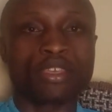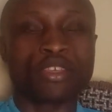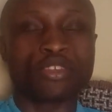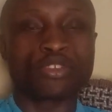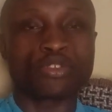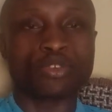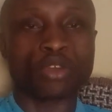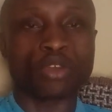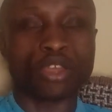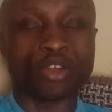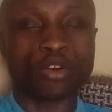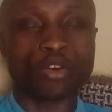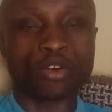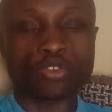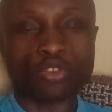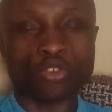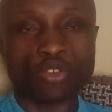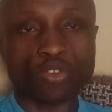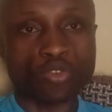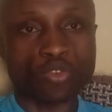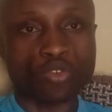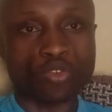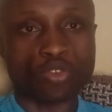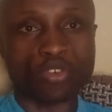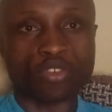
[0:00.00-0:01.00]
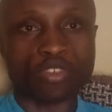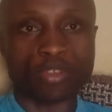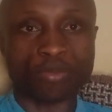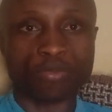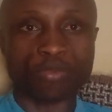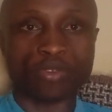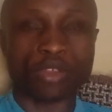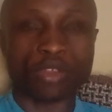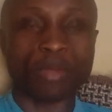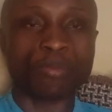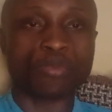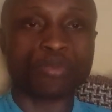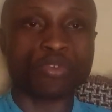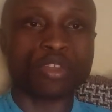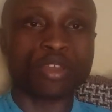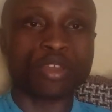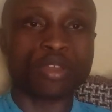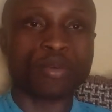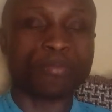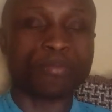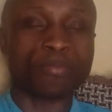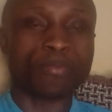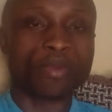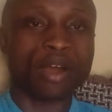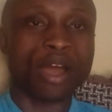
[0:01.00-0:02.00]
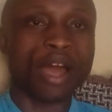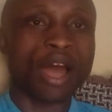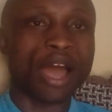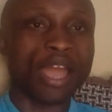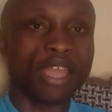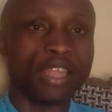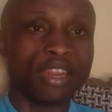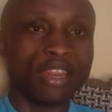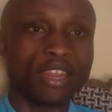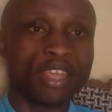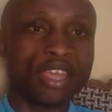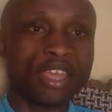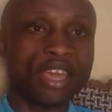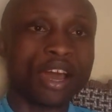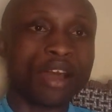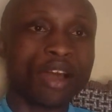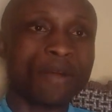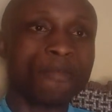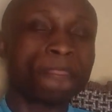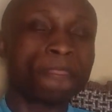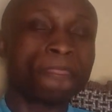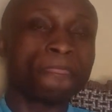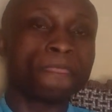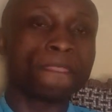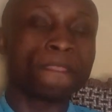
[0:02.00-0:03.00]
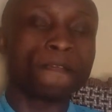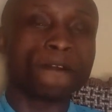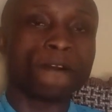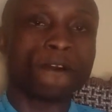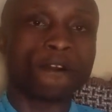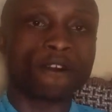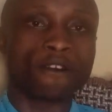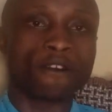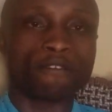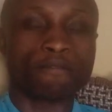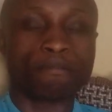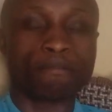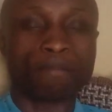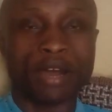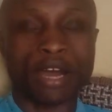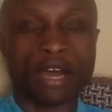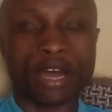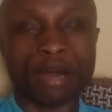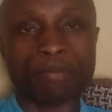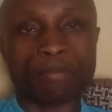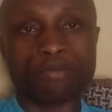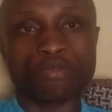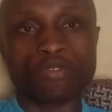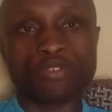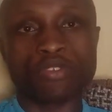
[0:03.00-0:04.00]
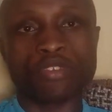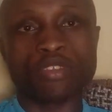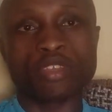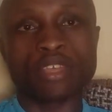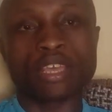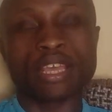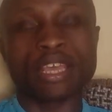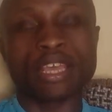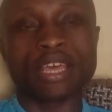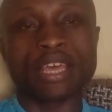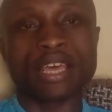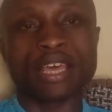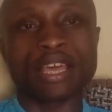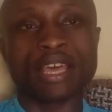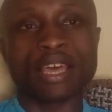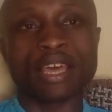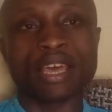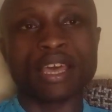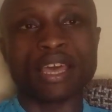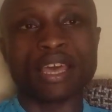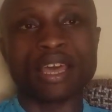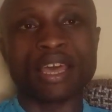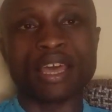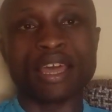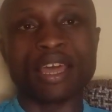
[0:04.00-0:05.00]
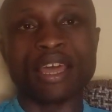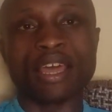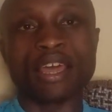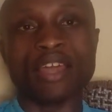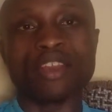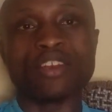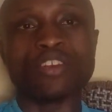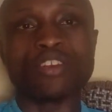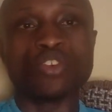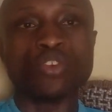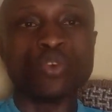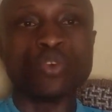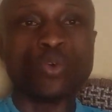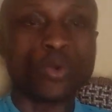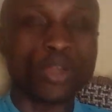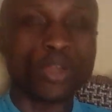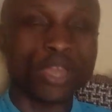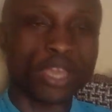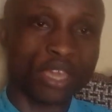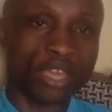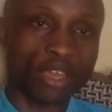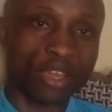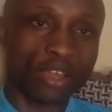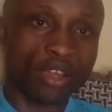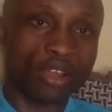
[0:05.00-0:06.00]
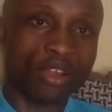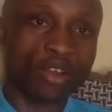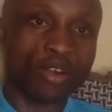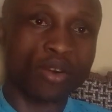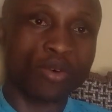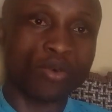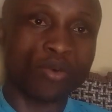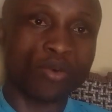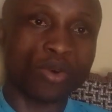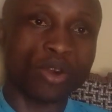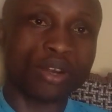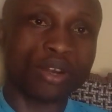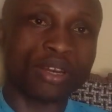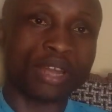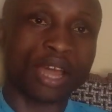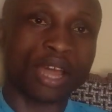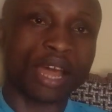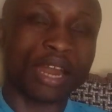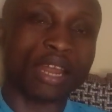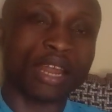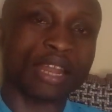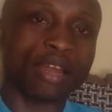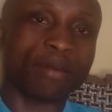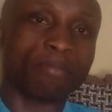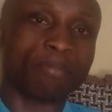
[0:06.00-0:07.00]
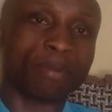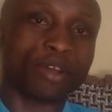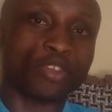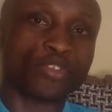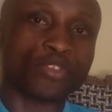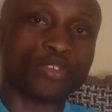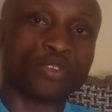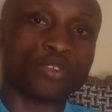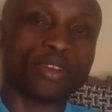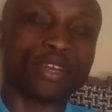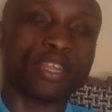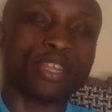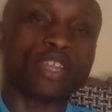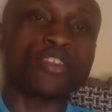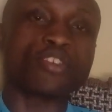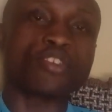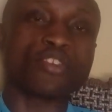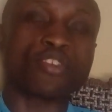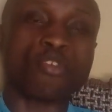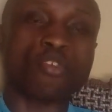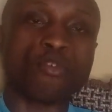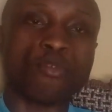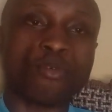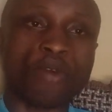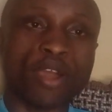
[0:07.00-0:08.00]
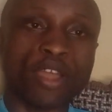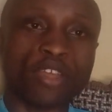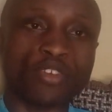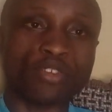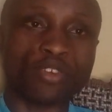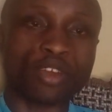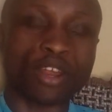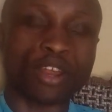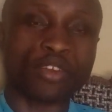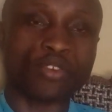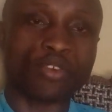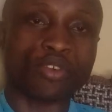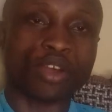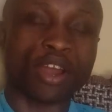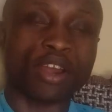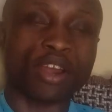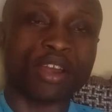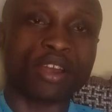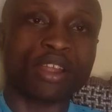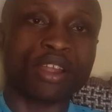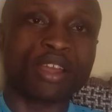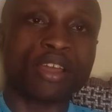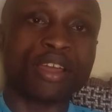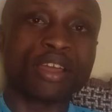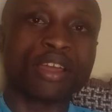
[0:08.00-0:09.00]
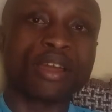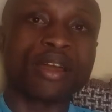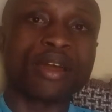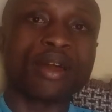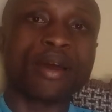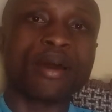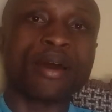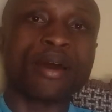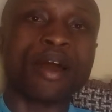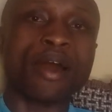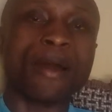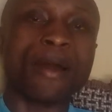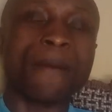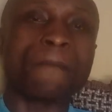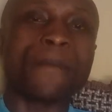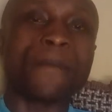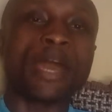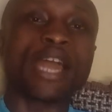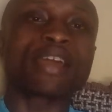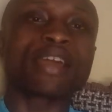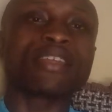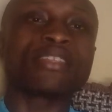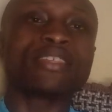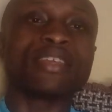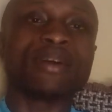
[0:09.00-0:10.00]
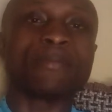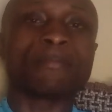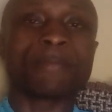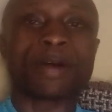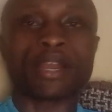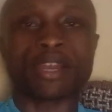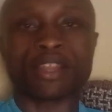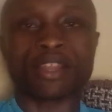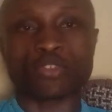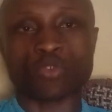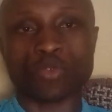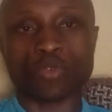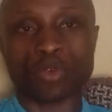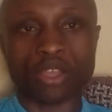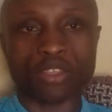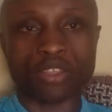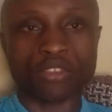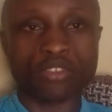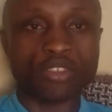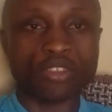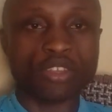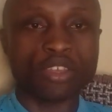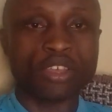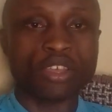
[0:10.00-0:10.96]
So I also do not subscribe to the idea of perhaps doing what another person did wrong way so that you can make the matters worse.